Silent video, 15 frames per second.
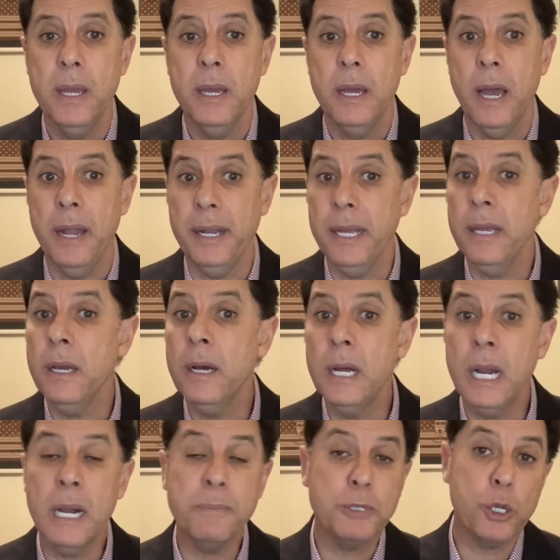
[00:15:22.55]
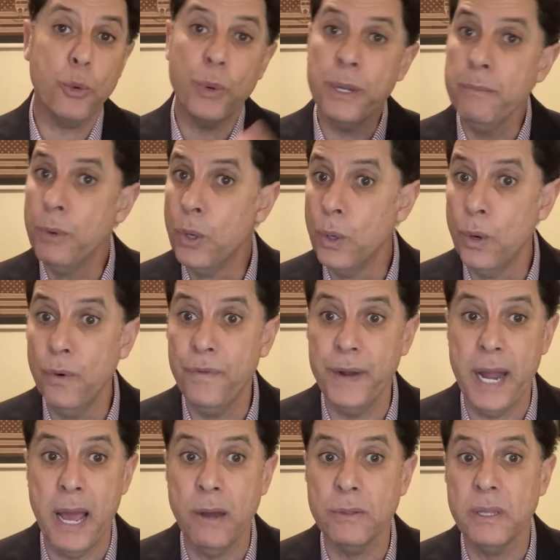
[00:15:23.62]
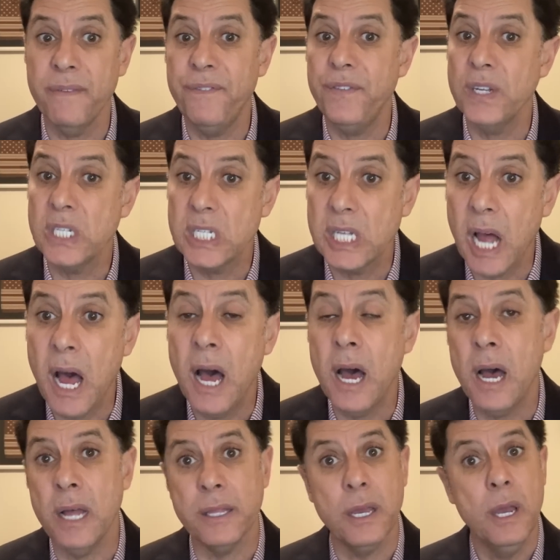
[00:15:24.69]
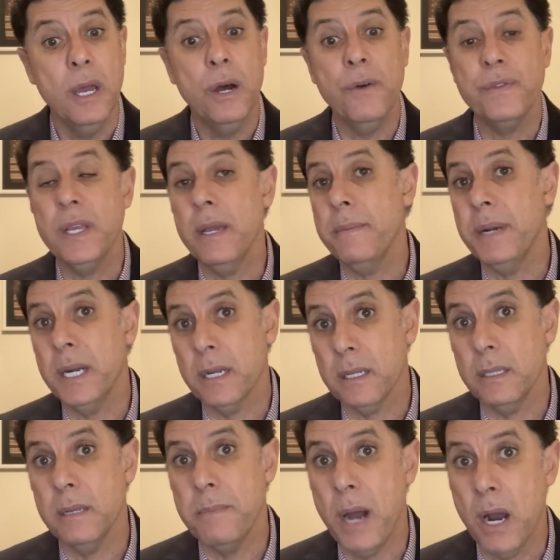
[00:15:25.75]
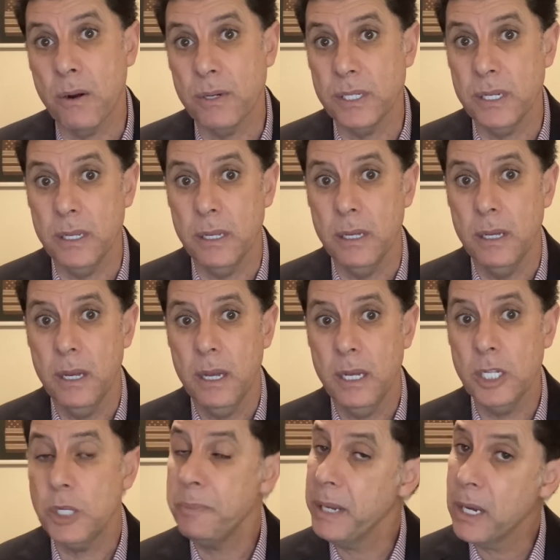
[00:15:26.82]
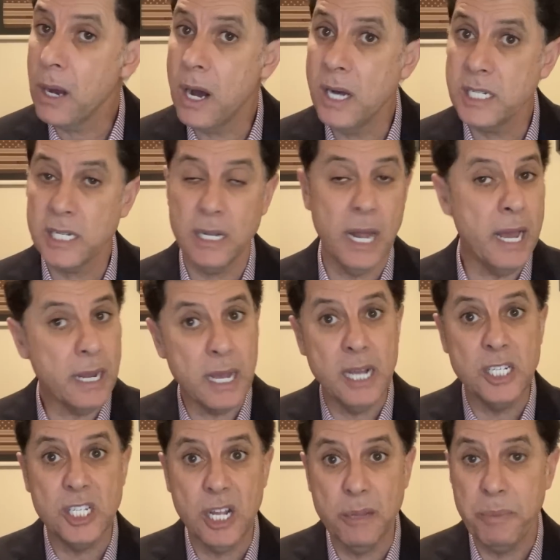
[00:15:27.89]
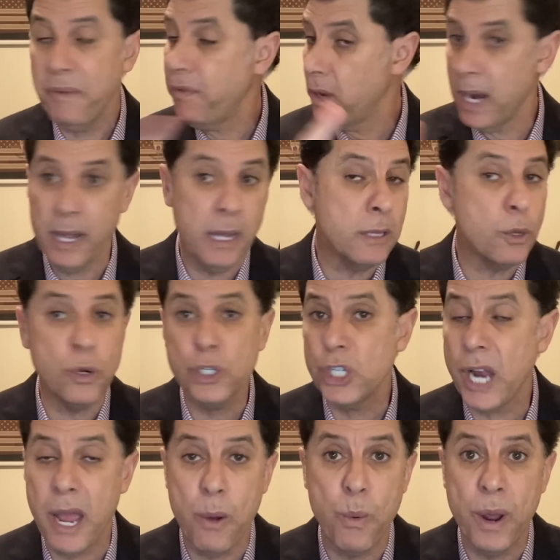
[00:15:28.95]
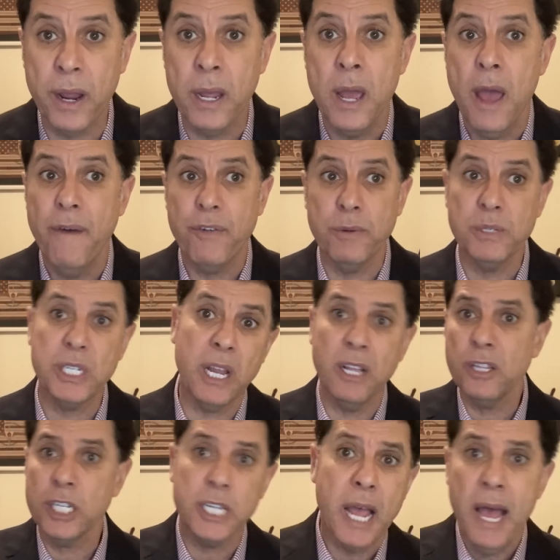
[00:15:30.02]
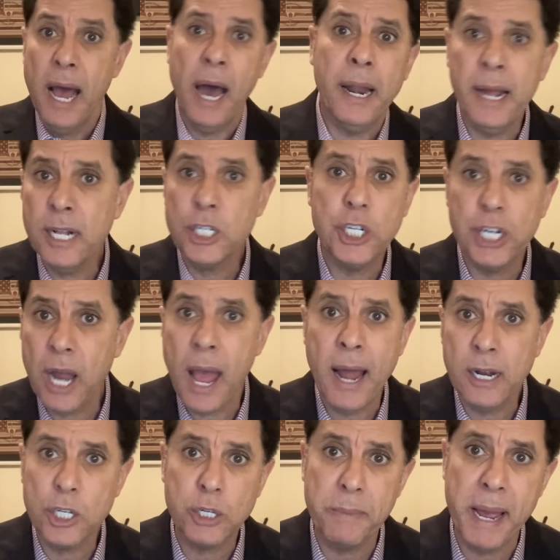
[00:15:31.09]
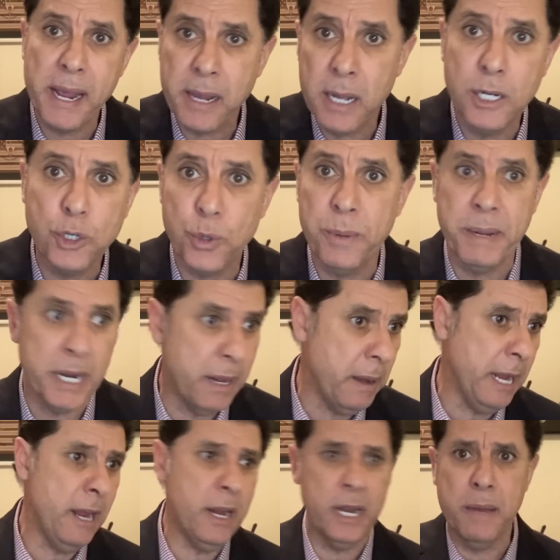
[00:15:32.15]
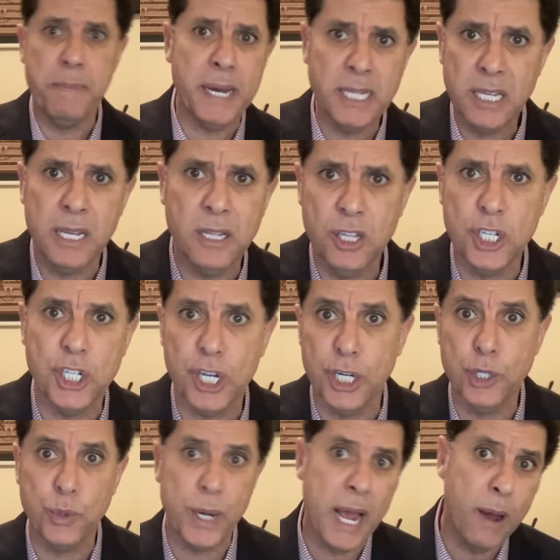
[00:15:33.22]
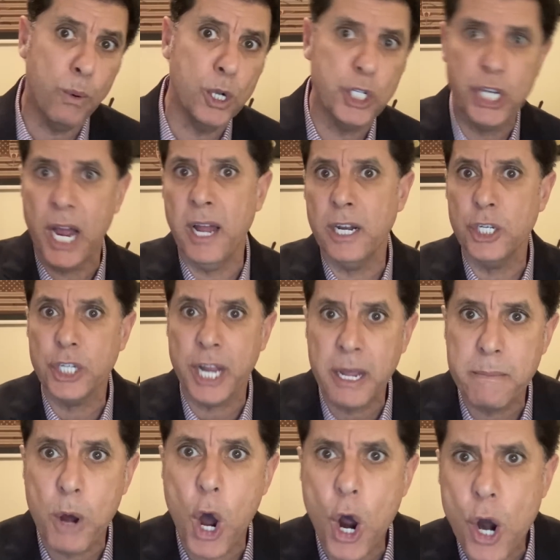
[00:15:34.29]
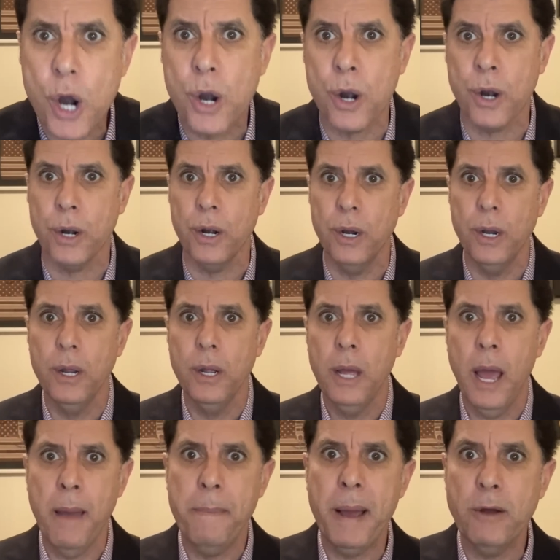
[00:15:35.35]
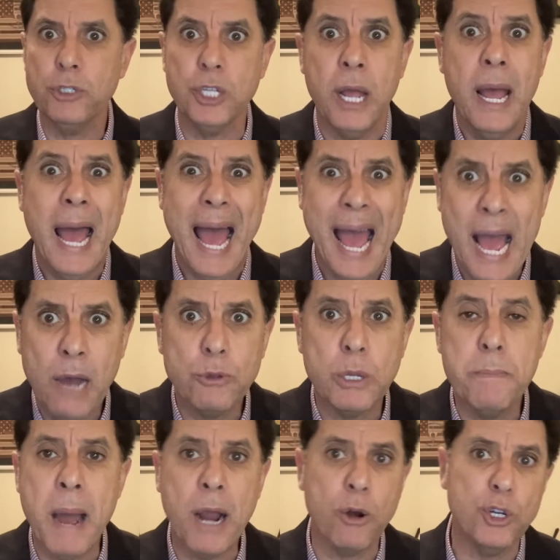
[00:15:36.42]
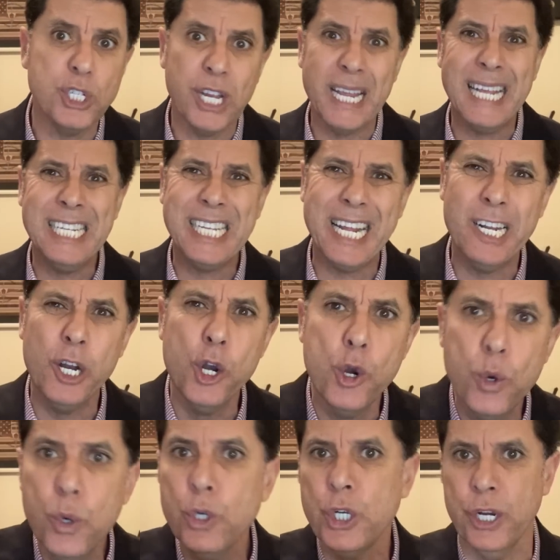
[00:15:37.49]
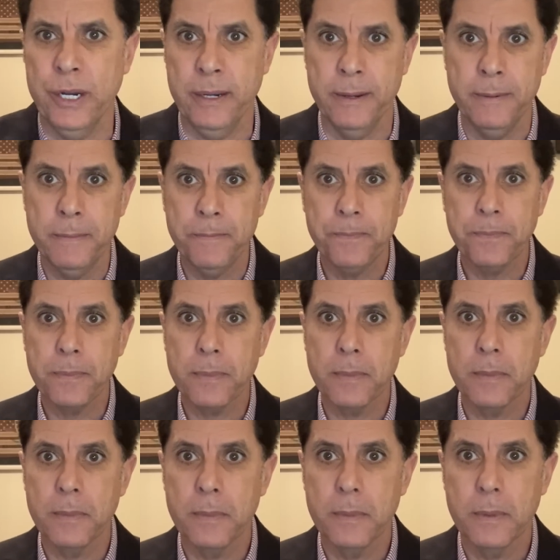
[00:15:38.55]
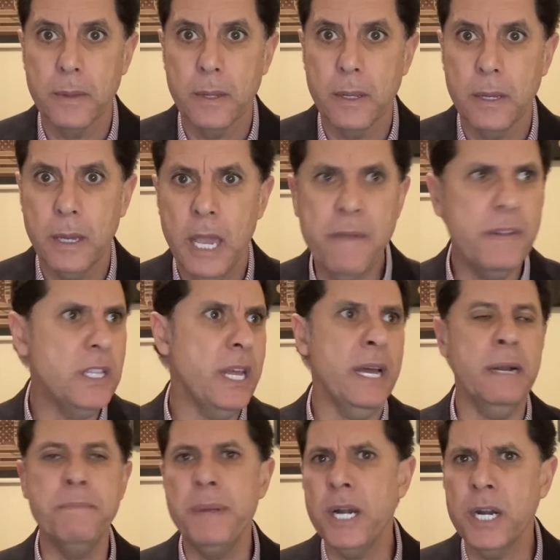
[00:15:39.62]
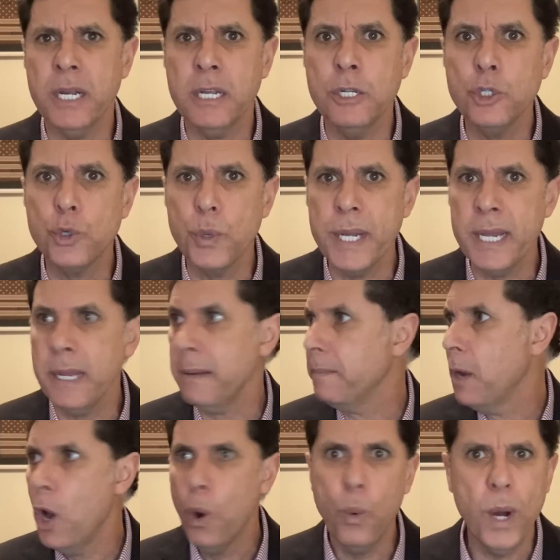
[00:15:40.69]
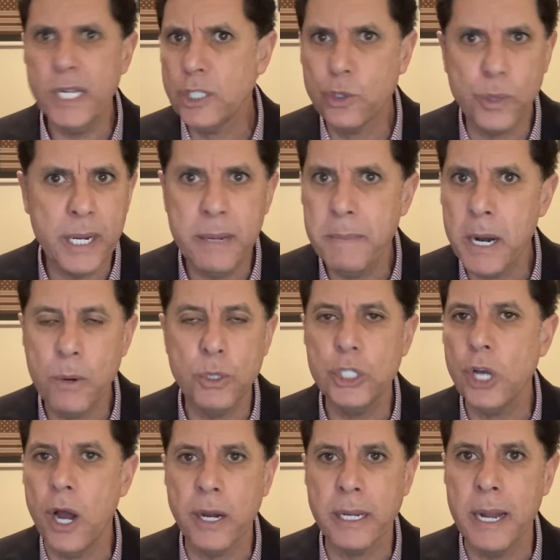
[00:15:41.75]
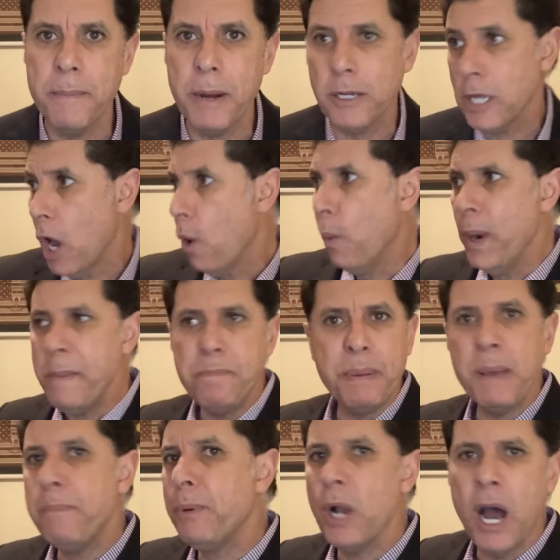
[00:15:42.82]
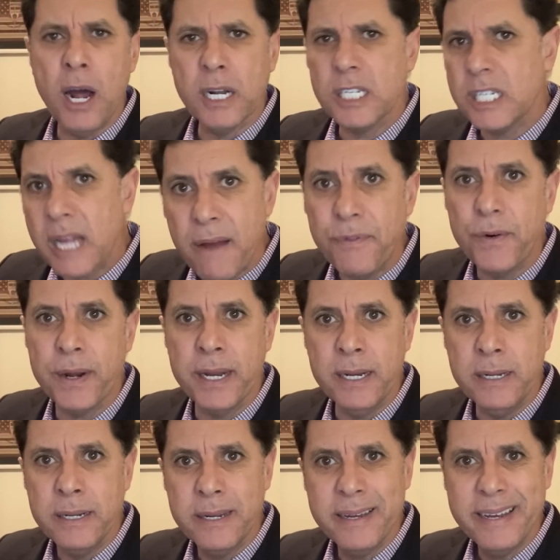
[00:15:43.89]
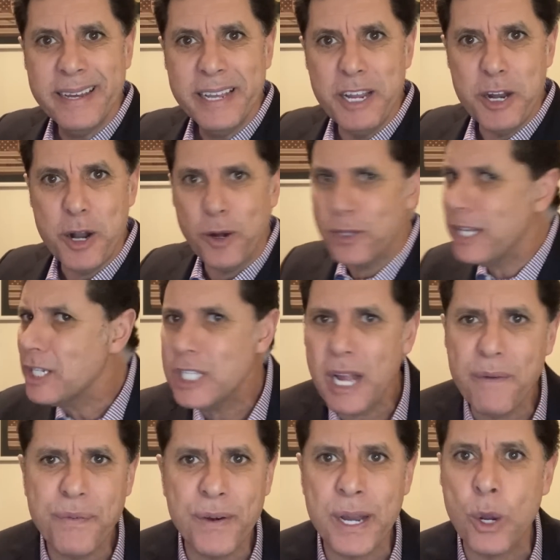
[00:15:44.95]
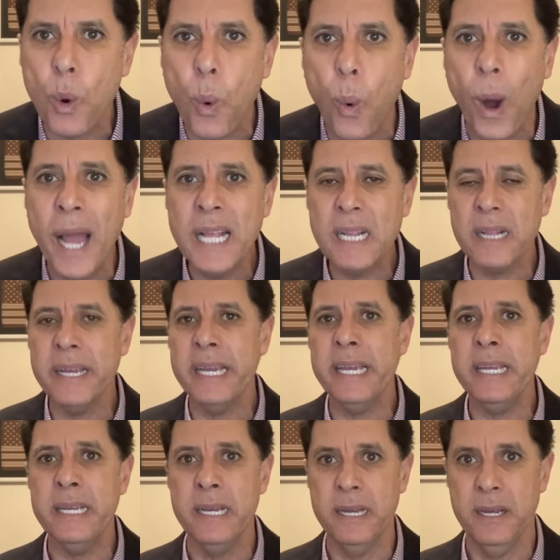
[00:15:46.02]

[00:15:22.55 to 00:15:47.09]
And it helps remove now the facade of the American democracy. It's because, like I said before, I don't shy away from saying this, and I challenge my countrymen, anybody in this country, I will challenge him or her about how democracy is an illusion. Even that American dream, what dream are we talking about? When people are suffering, you know, they're suffering quietly.